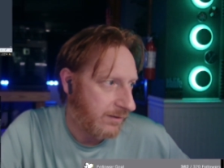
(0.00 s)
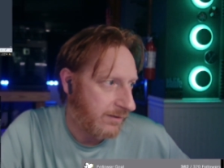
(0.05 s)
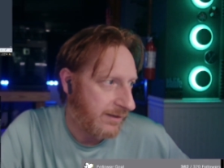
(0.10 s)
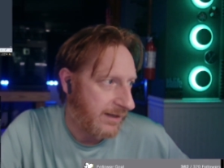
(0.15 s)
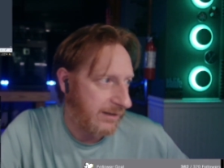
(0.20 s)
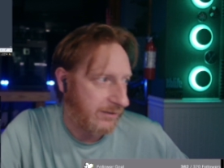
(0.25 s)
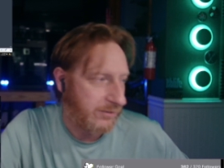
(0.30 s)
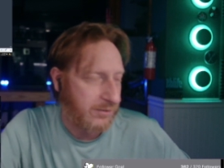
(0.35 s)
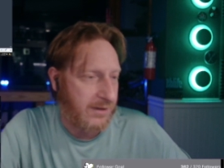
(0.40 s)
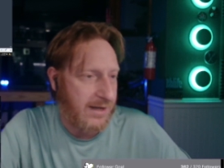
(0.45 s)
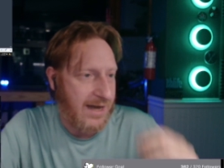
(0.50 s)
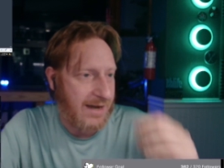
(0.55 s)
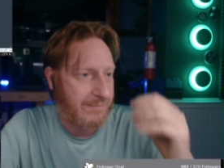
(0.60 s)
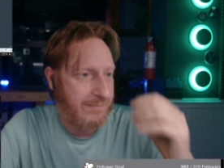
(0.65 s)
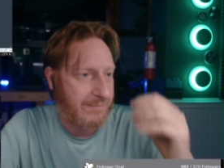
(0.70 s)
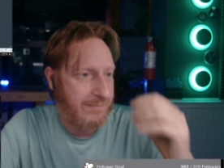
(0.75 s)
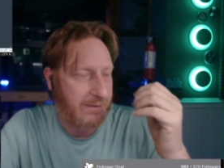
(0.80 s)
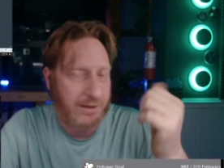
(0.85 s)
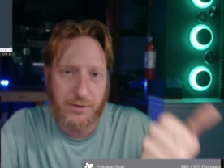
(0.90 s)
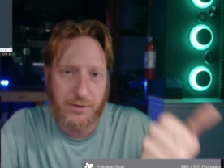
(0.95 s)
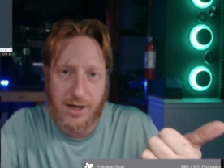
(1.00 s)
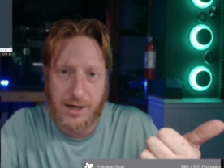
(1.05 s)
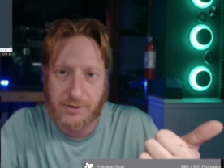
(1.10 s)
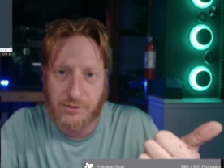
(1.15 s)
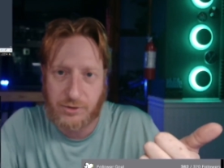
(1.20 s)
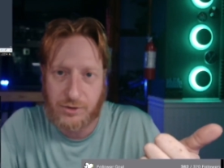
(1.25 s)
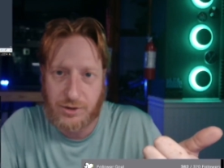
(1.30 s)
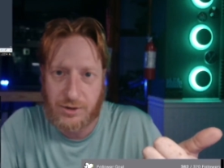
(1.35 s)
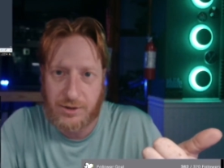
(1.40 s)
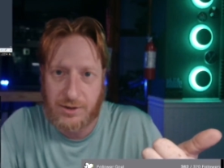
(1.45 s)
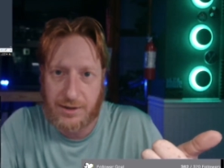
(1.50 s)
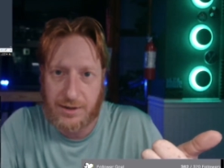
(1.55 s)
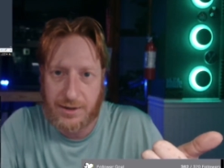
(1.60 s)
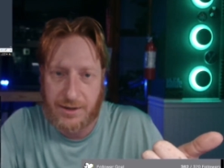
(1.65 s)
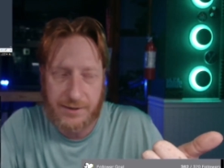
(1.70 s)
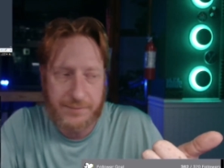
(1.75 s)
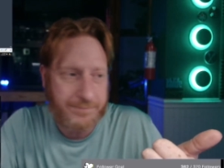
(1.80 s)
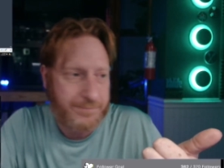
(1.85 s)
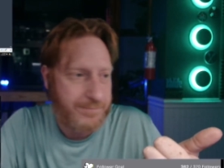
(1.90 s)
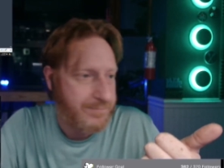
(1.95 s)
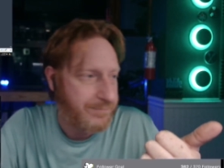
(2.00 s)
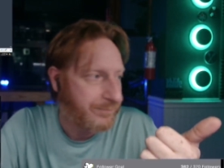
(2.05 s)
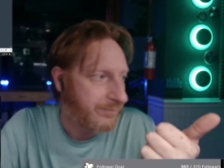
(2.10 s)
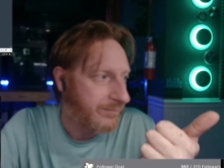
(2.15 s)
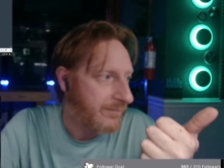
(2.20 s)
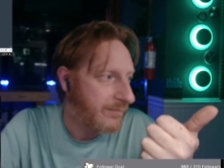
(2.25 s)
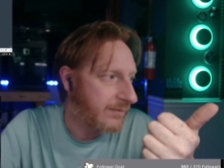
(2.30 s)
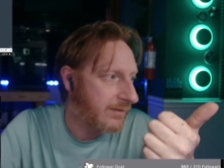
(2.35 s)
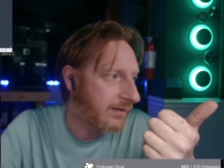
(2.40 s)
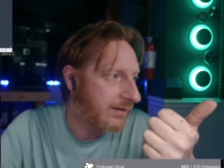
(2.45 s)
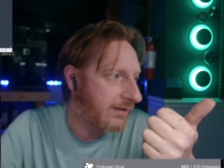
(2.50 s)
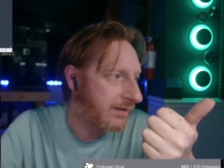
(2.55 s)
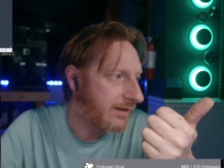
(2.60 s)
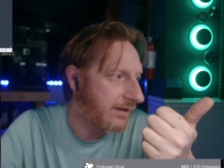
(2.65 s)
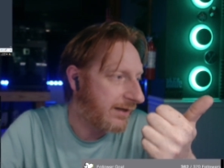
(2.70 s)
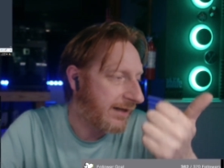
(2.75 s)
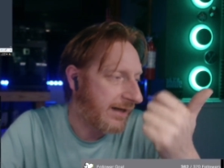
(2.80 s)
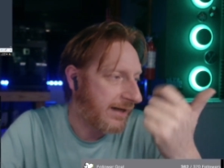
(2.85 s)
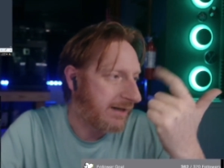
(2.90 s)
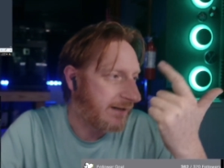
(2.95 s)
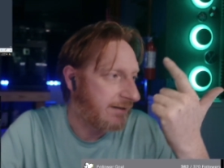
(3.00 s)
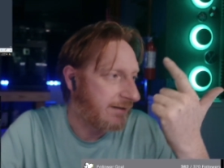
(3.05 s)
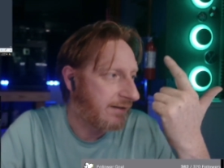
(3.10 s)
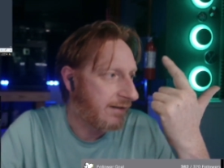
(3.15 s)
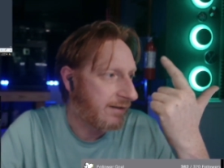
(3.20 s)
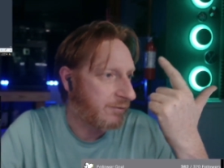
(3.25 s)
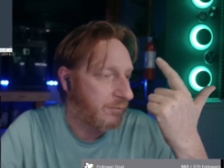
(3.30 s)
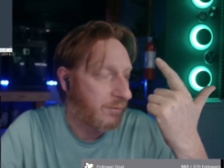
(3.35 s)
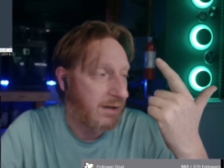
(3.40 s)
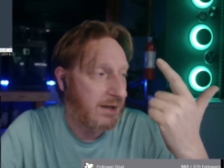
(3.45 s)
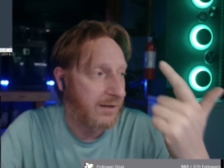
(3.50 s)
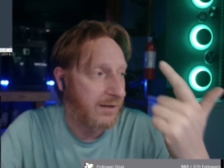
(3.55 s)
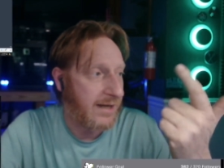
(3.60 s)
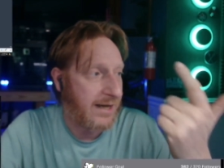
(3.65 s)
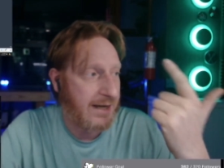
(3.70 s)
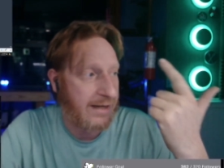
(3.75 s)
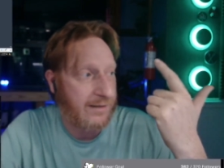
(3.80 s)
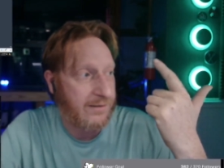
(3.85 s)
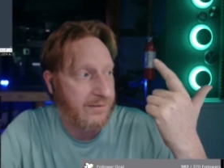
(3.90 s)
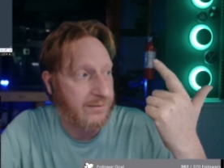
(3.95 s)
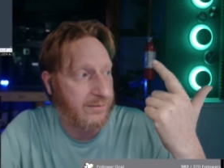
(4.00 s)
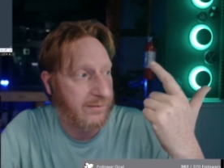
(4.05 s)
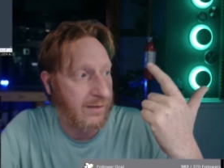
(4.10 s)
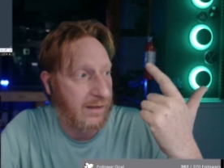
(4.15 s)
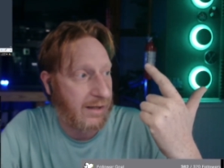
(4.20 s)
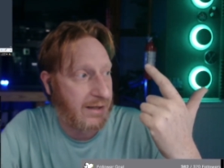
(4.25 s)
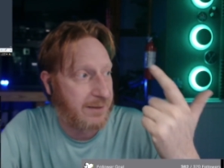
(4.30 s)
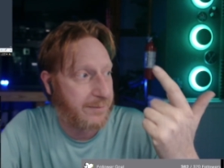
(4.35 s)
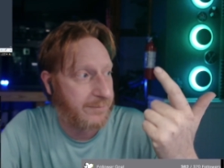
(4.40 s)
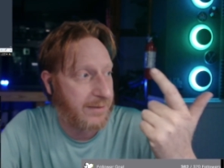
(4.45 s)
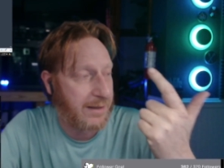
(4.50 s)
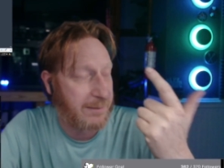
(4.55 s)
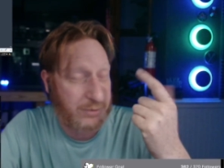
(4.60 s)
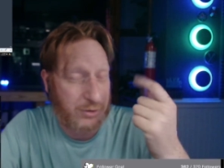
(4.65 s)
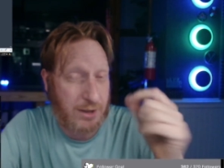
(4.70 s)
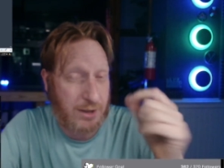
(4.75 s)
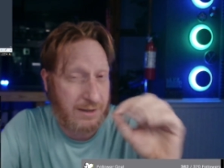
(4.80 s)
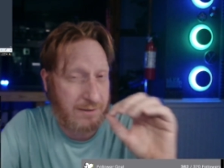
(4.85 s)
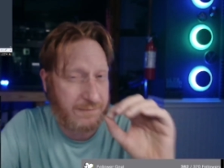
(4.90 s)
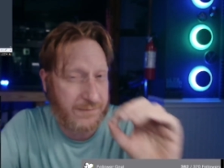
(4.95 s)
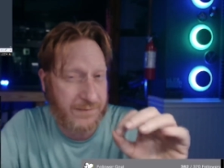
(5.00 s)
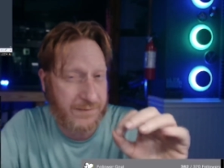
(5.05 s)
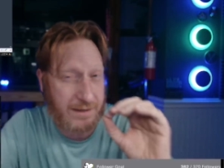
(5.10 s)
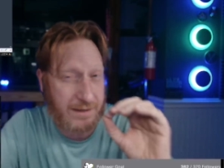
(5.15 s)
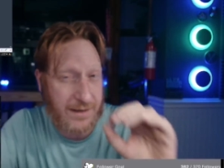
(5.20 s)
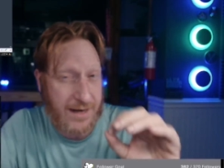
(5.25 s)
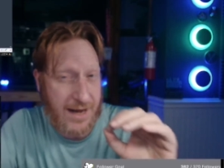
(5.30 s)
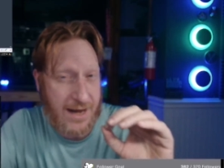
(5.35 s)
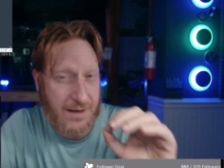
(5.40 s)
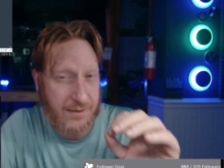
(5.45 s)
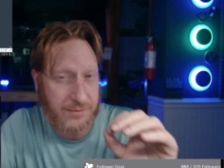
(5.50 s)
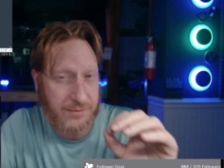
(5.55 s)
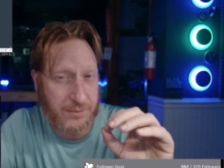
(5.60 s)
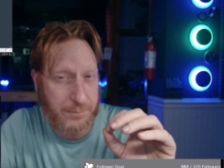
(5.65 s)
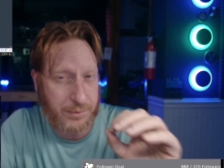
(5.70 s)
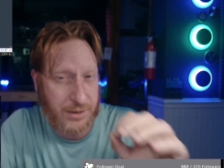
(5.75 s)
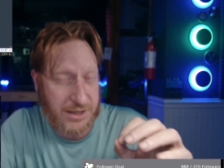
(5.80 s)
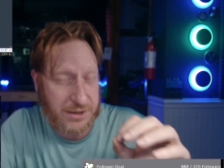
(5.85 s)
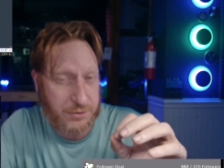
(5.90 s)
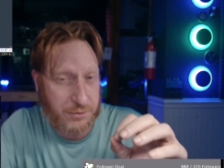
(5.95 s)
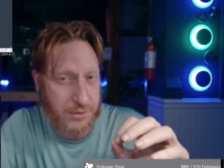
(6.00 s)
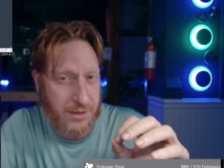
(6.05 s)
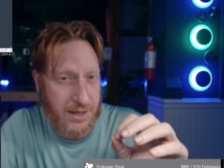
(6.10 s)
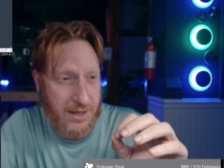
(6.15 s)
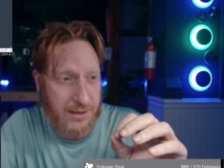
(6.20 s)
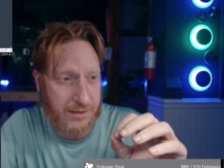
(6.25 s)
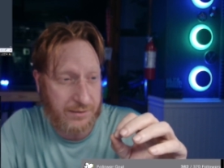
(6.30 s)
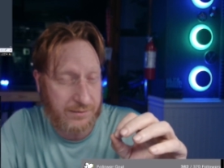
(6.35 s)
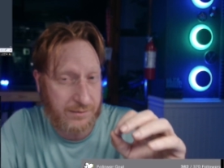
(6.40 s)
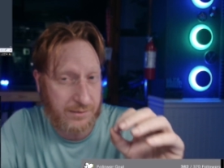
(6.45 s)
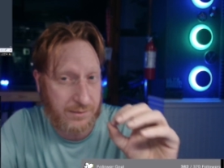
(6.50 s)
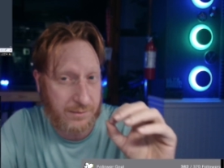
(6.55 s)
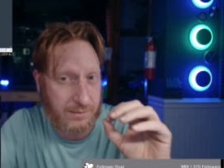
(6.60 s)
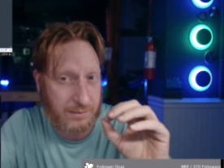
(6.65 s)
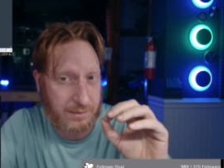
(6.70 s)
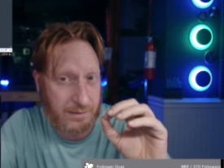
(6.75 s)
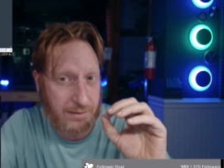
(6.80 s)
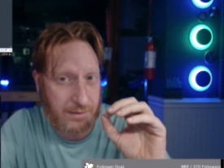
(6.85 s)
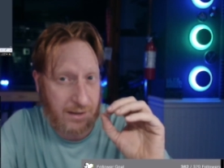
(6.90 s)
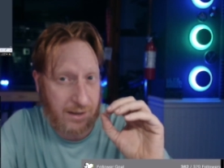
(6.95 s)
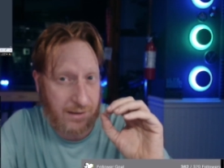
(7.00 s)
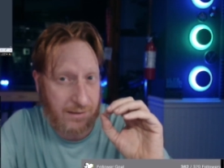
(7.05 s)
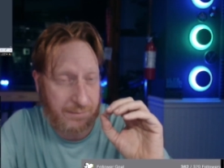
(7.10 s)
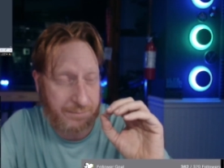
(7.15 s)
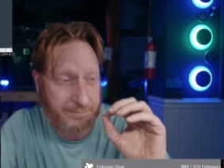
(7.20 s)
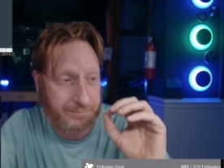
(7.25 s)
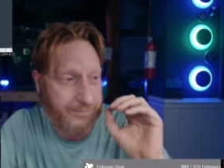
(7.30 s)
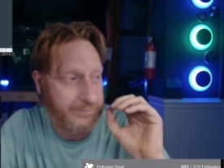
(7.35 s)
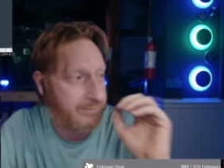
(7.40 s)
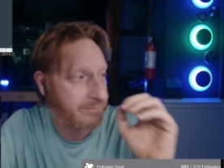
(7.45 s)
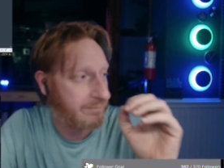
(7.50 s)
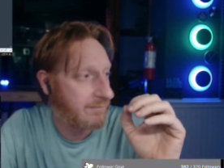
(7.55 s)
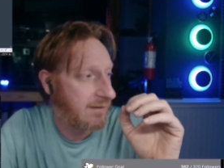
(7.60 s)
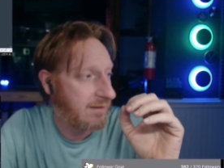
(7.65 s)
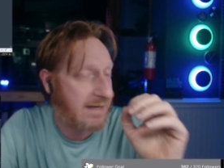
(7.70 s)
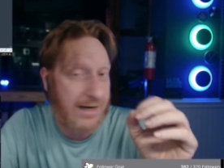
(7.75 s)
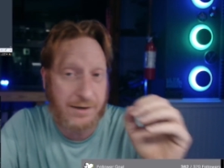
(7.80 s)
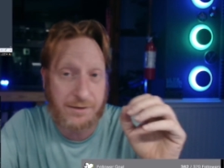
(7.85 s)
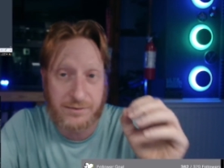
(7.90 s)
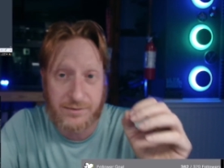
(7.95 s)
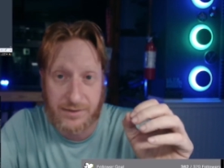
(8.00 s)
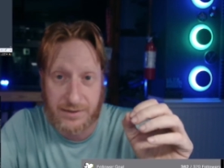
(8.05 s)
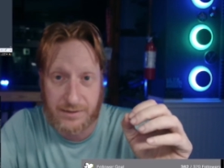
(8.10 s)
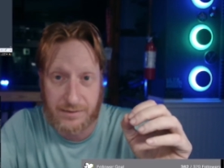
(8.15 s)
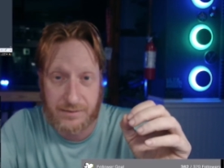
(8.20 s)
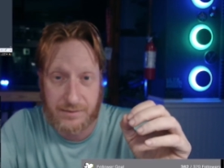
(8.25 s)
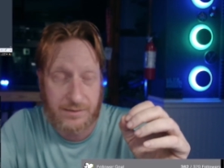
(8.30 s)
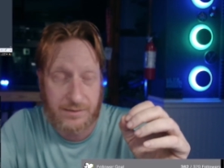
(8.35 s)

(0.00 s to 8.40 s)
That's going to have liquid oxygen in there, and as well as I'm trying to figure out how to pressurize kerosene.